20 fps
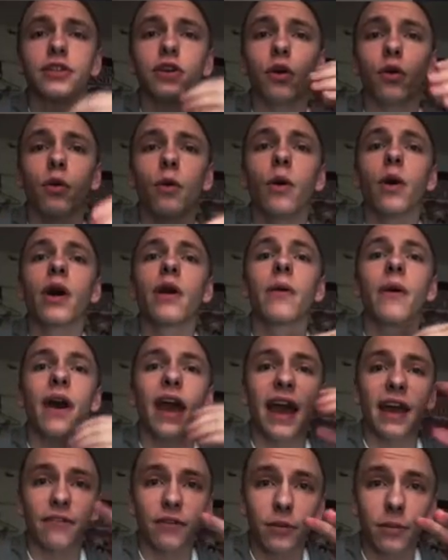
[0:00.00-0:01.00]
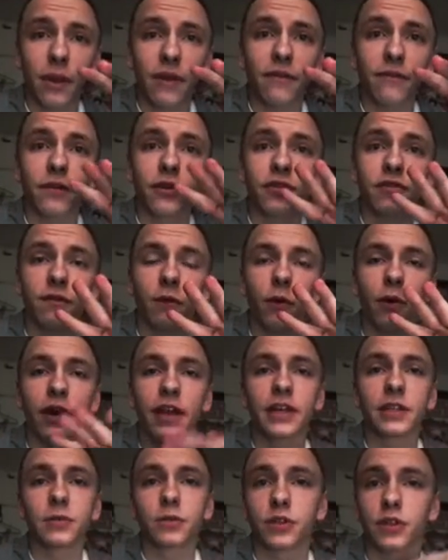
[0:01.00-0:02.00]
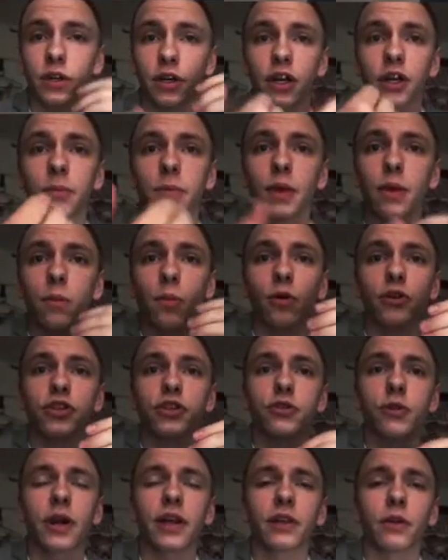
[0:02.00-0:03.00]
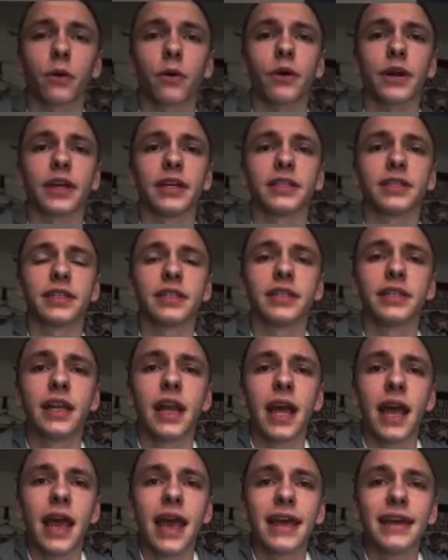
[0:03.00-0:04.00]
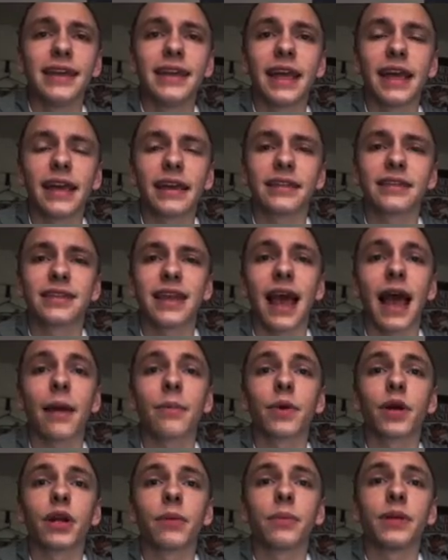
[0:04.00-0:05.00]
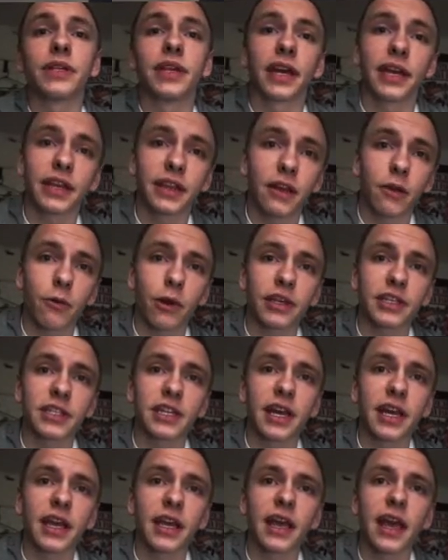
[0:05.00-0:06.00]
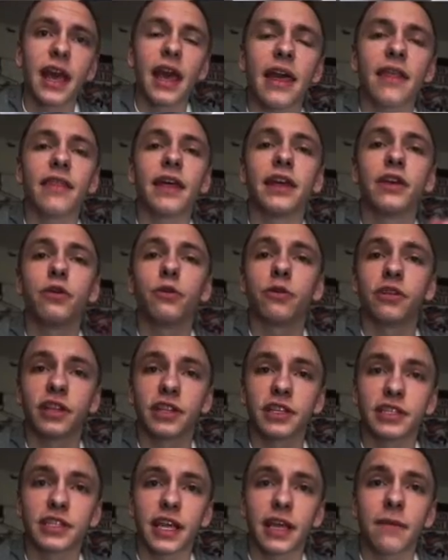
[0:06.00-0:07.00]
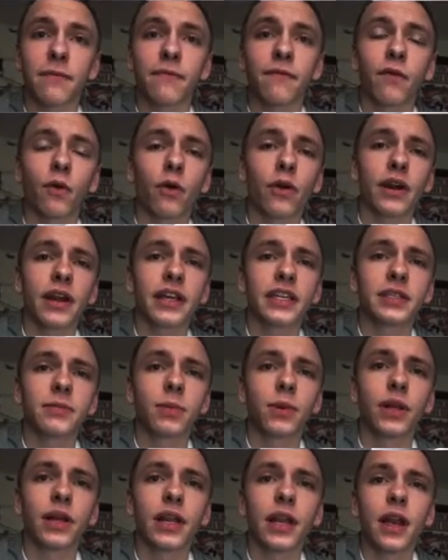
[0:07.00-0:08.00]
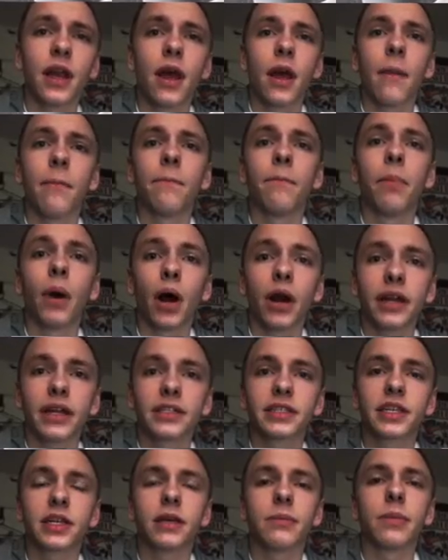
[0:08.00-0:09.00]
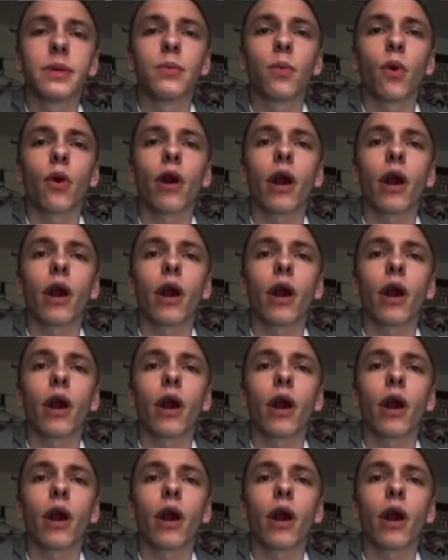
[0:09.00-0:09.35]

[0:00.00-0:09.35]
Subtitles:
So after my first 4 days, which are gonna be the more strength-oriented days, I'm gonna be taking the rest day, then doing the same 4-day split, but it's going to be more